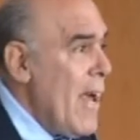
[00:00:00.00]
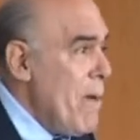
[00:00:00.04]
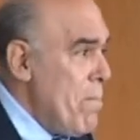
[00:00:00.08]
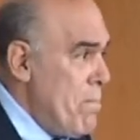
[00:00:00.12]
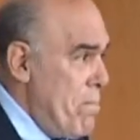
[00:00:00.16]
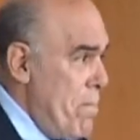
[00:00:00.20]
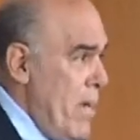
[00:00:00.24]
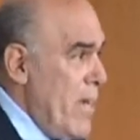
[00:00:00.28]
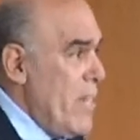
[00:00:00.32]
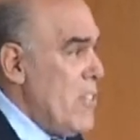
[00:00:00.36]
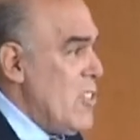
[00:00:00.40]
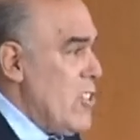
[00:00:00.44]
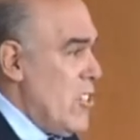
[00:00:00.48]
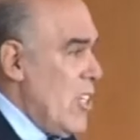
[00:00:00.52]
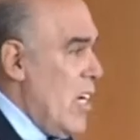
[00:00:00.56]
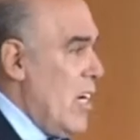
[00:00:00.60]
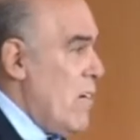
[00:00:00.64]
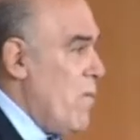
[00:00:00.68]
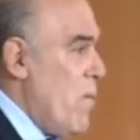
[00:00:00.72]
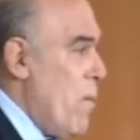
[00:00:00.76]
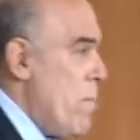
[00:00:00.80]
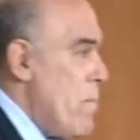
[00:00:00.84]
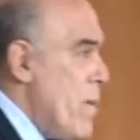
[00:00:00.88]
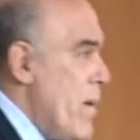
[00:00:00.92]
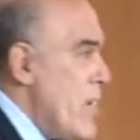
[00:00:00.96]
A big
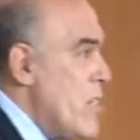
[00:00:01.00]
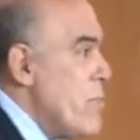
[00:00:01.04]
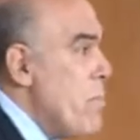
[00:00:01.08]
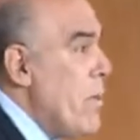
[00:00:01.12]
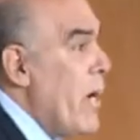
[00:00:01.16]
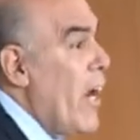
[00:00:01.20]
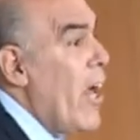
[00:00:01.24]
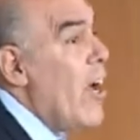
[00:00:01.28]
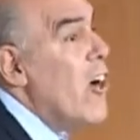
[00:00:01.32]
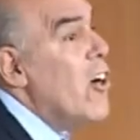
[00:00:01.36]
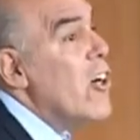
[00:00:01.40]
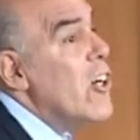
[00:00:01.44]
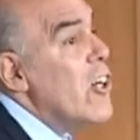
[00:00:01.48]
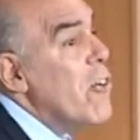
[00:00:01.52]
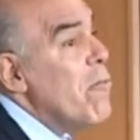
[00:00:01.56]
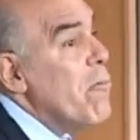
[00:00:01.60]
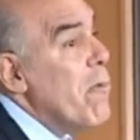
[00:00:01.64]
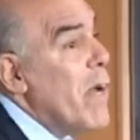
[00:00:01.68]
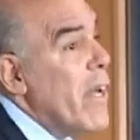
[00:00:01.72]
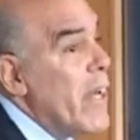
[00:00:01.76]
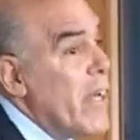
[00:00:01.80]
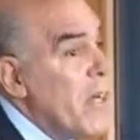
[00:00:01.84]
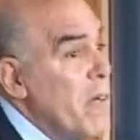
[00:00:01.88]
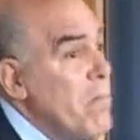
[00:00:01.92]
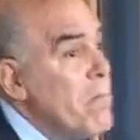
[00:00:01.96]
son of a bitch, but I heard it
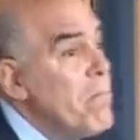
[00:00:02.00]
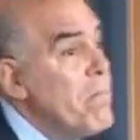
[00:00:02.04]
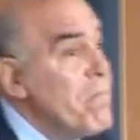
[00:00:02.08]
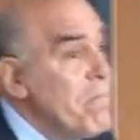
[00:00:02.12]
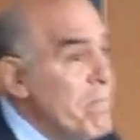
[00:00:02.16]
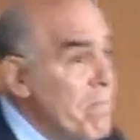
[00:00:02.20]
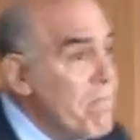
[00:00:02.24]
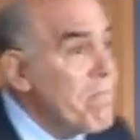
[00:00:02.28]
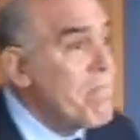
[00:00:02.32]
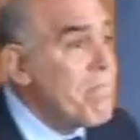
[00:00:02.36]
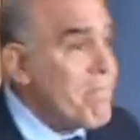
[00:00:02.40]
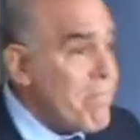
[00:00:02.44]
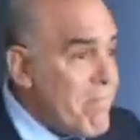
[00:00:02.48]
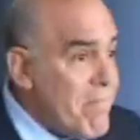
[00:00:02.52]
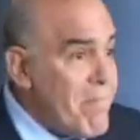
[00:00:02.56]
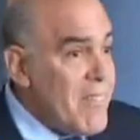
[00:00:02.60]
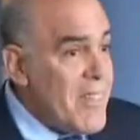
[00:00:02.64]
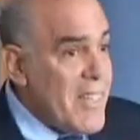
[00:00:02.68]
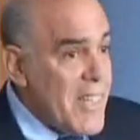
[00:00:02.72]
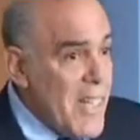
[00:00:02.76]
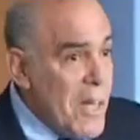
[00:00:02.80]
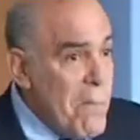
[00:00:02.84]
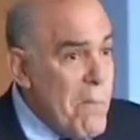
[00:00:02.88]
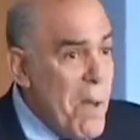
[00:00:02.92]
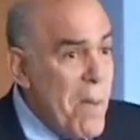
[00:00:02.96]
ring
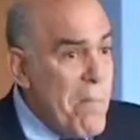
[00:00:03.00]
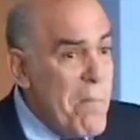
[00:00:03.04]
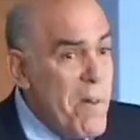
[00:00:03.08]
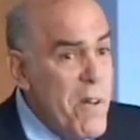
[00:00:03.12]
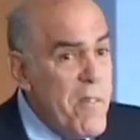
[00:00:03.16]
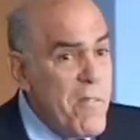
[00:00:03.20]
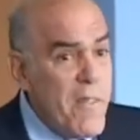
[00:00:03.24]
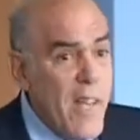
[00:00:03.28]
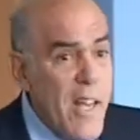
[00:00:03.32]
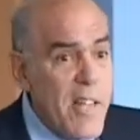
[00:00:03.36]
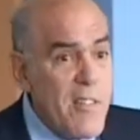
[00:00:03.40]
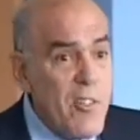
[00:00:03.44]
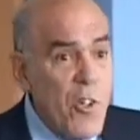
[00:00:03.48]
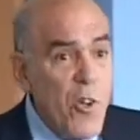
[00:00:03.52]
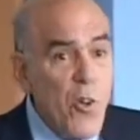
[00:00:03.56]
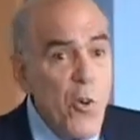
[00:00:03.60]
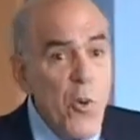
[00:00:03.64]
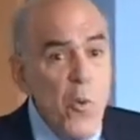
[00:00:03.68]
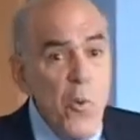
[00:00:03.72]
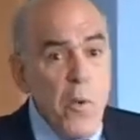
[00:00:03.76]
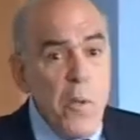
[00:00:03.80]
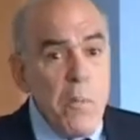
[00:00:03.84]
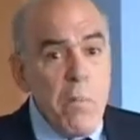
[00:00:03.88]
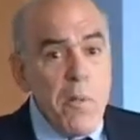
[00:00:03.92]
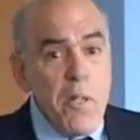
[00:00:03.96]
in my briefcase.
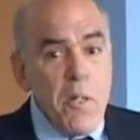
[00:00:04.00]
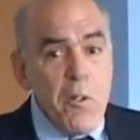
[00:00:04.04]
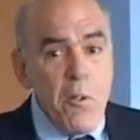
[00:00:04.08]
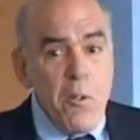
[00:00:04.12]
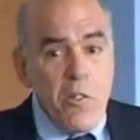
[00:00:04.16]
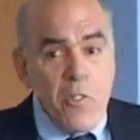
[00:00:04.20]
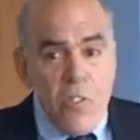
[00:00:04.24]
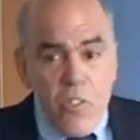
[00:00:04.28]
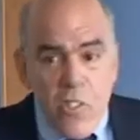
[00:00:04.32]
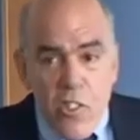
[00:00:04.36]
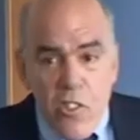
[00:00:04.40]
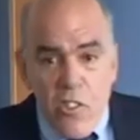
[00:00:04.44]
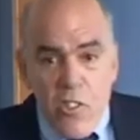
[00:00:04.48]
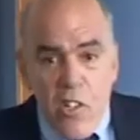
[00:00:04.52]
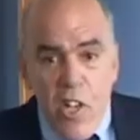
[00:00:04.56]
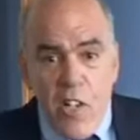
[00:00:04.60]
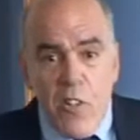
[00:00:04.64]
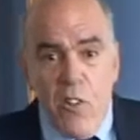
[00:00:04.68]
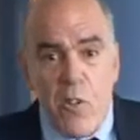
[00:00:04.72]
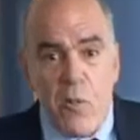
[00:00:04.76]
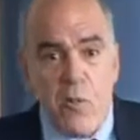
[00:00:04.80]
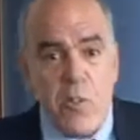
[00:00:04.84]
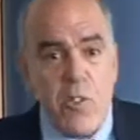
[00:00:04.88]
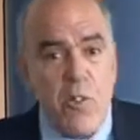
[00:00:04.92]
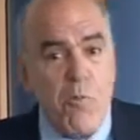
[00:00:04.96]
Who would be close? 6:30,
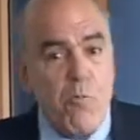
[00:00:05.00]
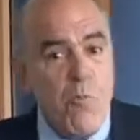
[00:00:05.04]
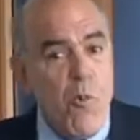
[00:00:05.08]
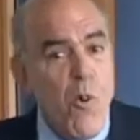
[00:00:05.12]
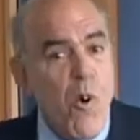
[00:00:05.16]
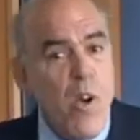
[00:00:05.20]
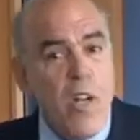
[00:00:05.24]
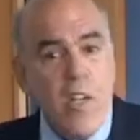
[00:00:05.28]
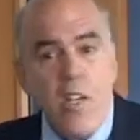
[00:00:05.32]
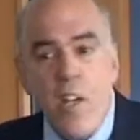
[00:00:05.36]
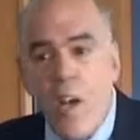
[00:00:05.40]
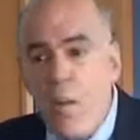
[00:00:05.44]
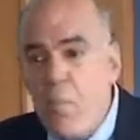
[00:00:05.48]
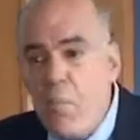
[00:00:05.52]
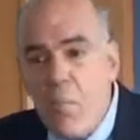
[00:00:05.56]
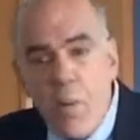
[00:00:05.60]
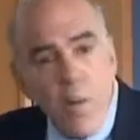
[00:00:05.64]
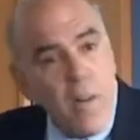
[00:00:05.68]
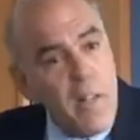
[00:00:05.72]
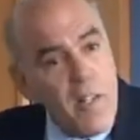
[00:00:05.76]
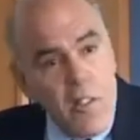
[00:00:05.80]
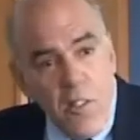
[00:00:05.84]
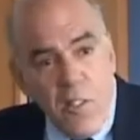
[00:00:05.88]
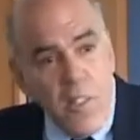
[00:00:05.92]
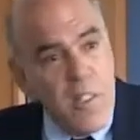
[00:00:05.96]
I thought it was a wrong
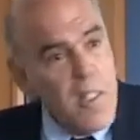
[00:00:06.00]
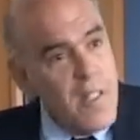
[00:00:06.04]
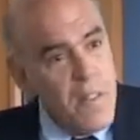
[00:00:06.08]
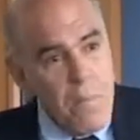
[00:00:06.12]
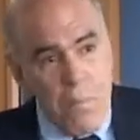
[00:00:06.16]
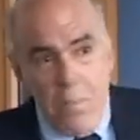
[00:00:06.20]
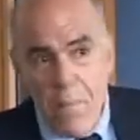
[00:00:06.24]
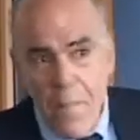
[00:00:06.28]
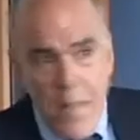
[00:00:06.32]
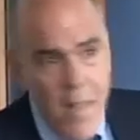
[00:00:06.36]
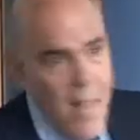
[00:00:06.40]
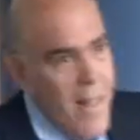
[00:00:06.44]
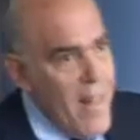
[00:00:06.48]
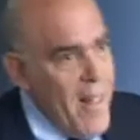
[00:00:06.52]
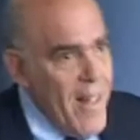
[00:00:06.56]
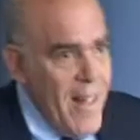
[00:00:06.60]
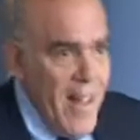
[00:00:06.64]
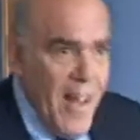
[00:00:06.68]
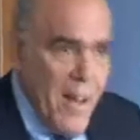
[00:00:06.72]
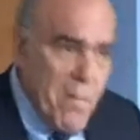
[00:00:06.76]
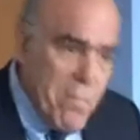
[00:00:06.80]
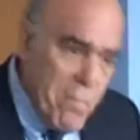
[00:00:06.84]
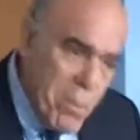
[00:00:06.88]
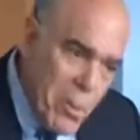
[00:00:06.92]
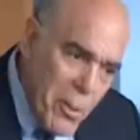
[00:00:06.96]
number. I couldn't.
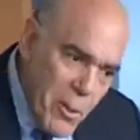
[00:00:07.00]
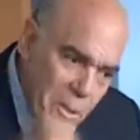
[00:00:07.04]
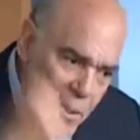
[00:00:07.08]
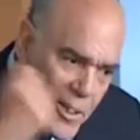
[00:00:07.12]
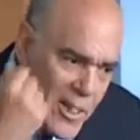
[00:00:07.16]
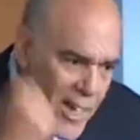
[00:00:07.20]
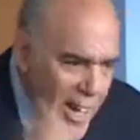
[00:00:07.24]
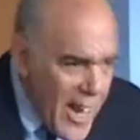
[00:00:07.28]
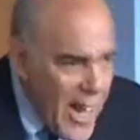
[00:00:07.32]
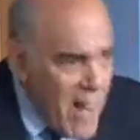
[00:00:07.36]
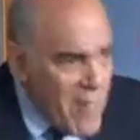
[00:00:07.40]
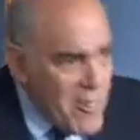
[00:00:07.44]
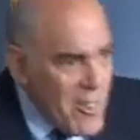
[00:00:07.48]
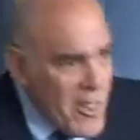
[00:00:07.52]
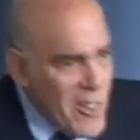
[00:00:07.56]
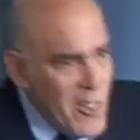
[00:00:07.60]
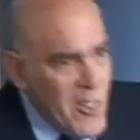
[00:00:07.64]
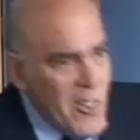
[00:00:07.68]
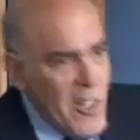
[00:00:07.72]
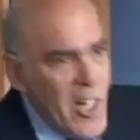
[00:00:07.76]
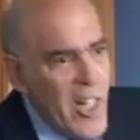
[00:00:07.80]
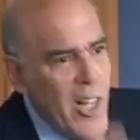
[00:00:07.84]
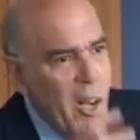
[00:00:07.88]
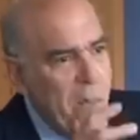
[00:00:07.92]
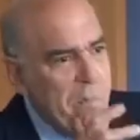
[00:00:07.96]
I pulled it out. It
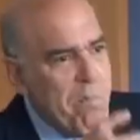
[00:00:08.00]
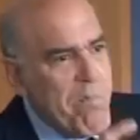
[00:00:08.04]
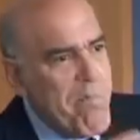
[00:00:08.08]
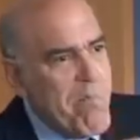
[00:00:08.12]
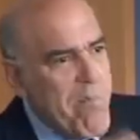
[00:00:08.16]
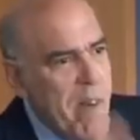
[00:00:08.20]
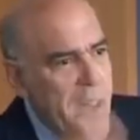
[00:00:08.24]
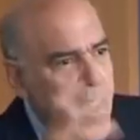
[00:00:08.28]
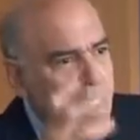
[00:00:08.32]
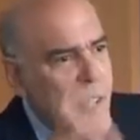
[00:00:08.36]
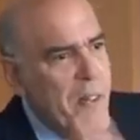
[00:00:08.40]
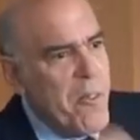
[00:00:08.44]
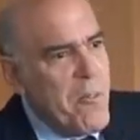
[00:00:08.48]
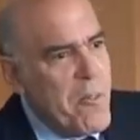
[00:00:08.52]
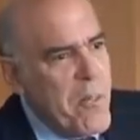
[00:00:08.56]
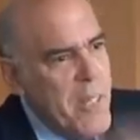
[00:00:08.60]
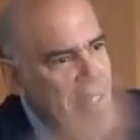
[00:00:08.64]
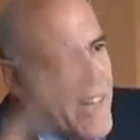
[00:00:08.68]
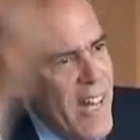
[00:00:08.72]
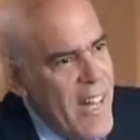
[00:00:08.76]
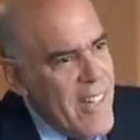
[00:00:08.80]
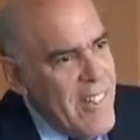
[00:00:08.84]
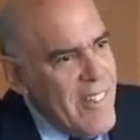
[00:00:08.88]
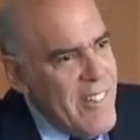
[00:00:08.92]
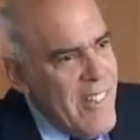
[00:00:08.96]
looked like a brick
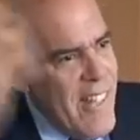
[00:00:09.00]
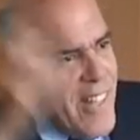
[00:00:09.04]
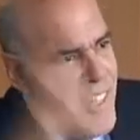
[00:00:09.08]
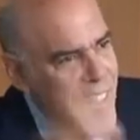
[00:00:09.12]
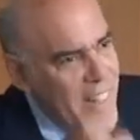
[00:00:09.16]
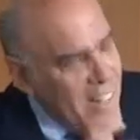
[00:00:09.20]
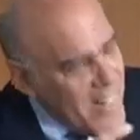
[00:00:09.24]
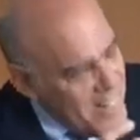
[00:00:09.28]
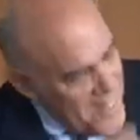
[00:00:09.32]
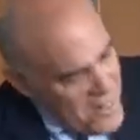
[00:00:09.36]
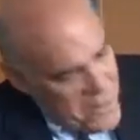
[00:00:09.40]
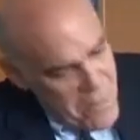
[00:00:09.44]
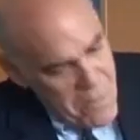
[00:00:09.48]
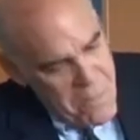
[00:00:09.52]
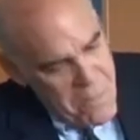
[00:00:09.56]
with an antenna.